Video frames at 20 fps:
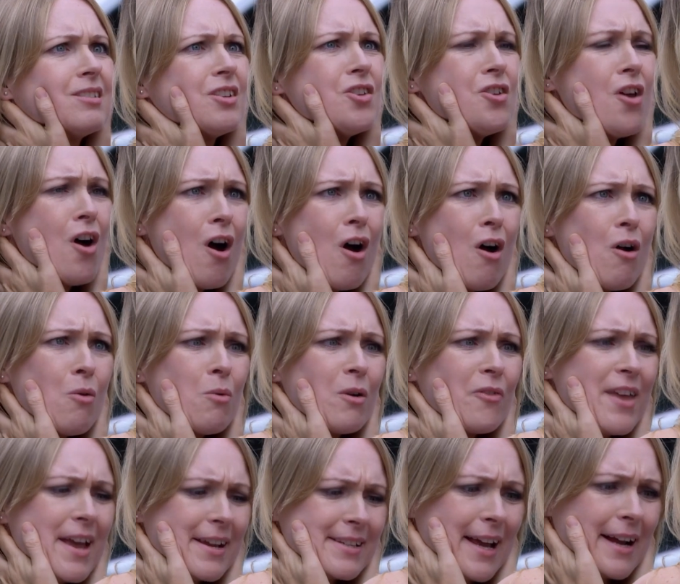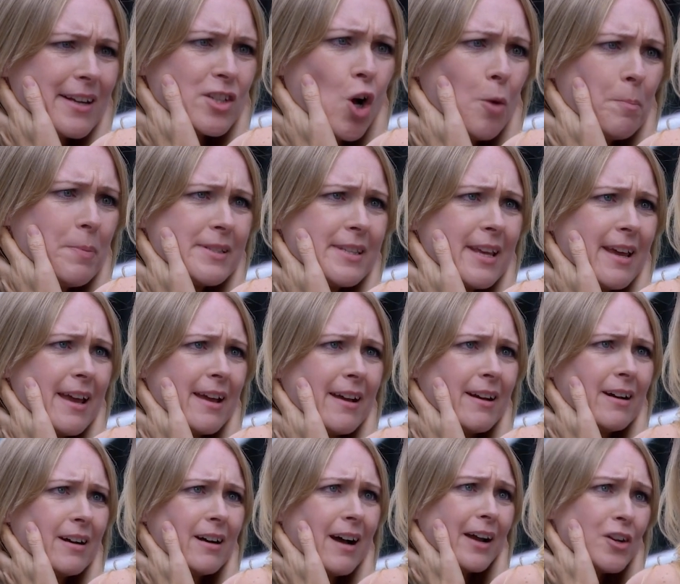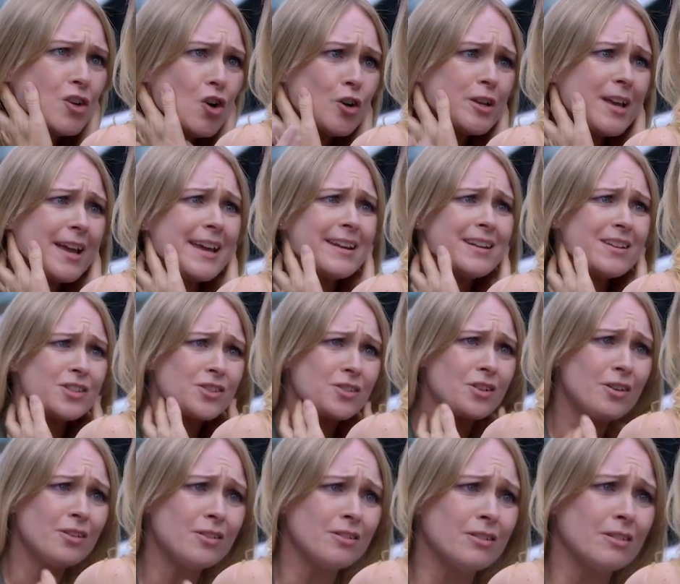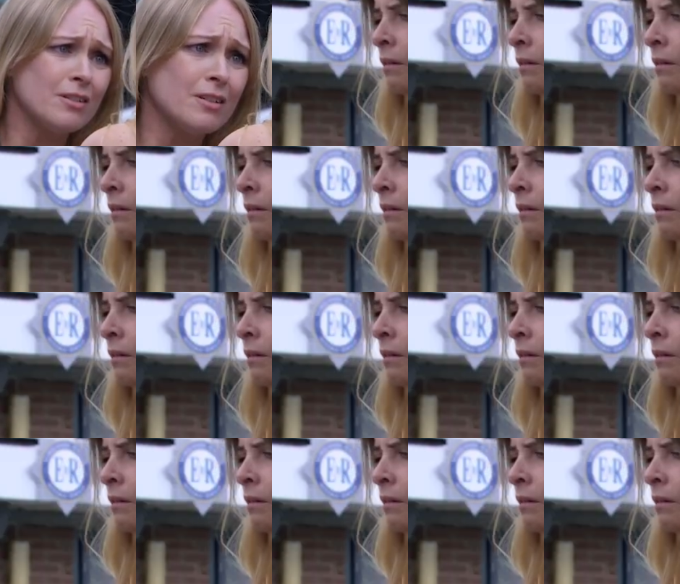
No, the exact opposite. I know you're innocent.